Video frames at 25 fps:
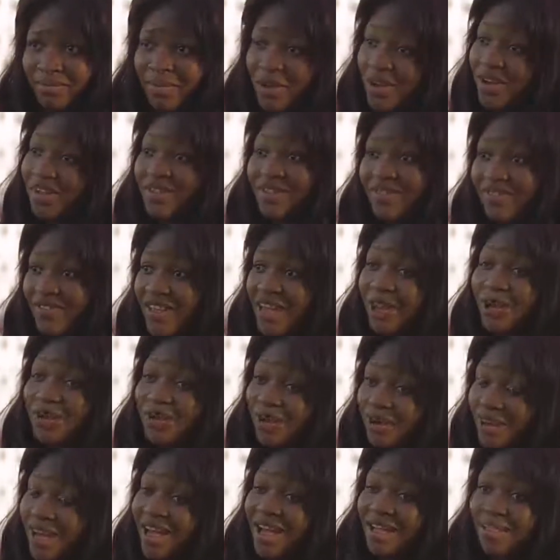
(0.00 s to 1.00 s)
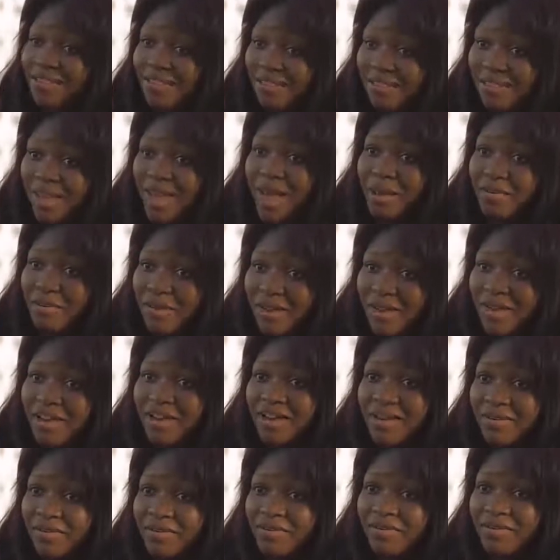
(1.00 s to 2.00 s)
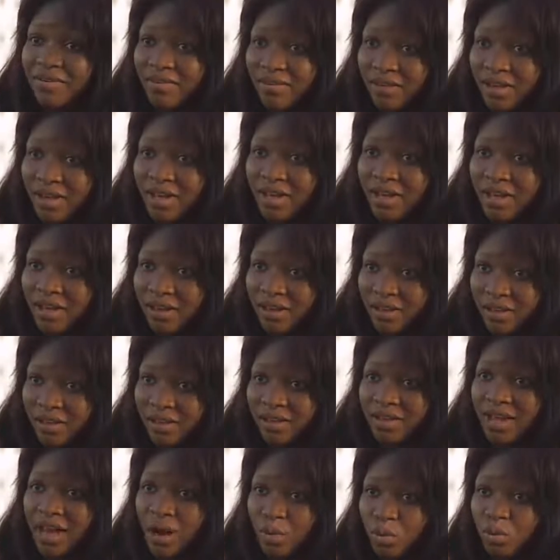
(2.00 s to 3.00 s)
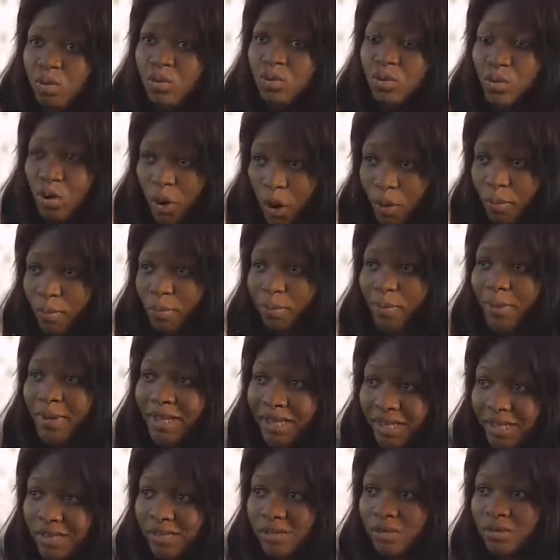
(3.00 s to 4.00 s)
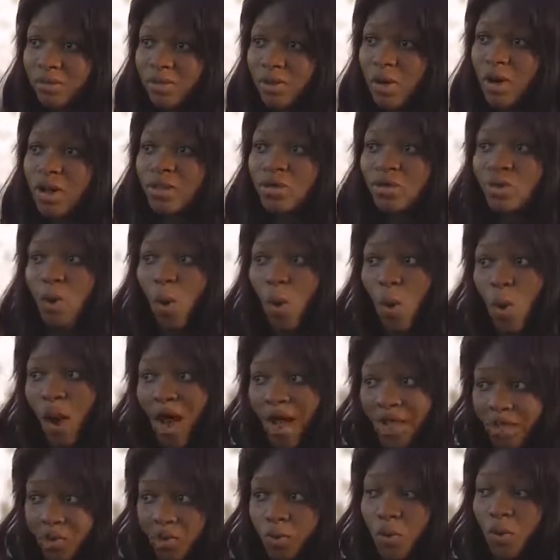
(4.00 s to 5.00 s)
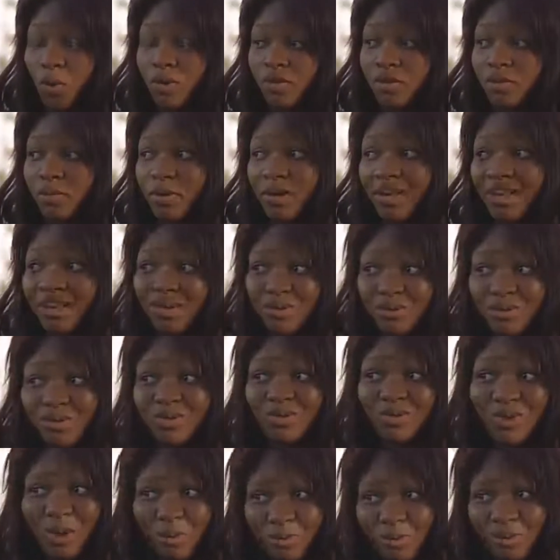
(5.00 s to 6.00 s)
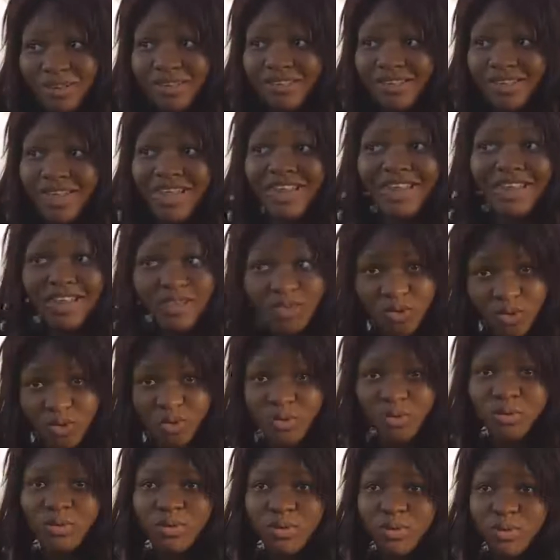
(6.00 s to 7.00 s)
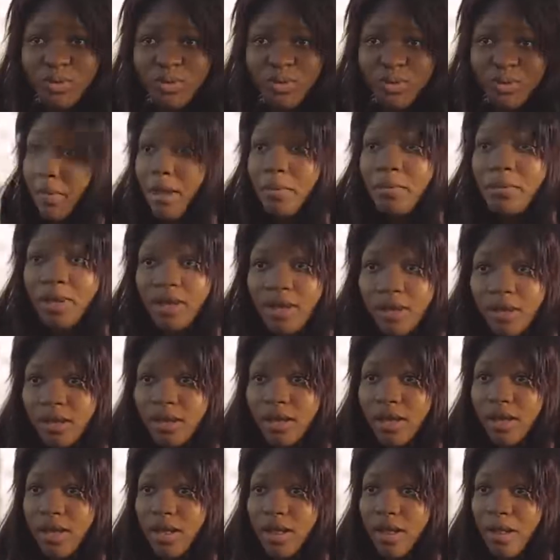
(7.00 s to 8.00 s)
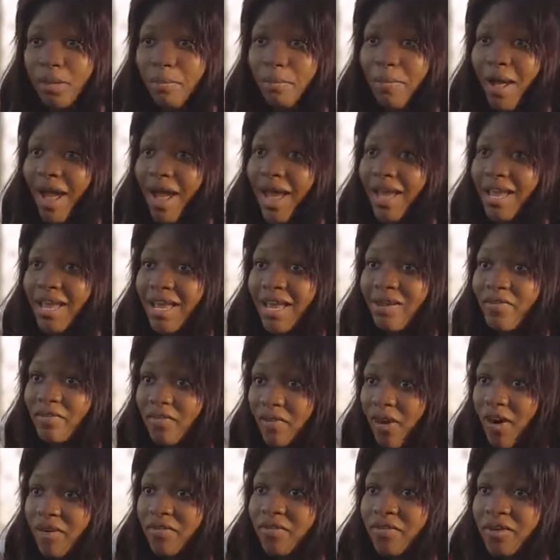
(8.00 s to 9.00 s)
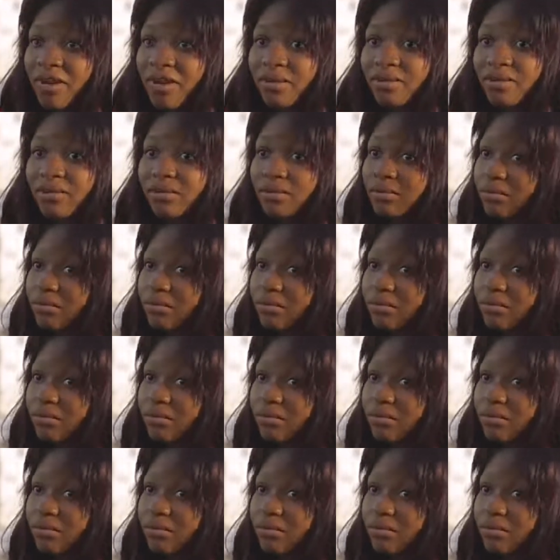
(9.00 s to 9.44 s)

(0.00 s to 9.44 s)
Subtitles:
Because if they do that, I believe they will stop it. Not at once, but they will stop it a little. Maybe by involving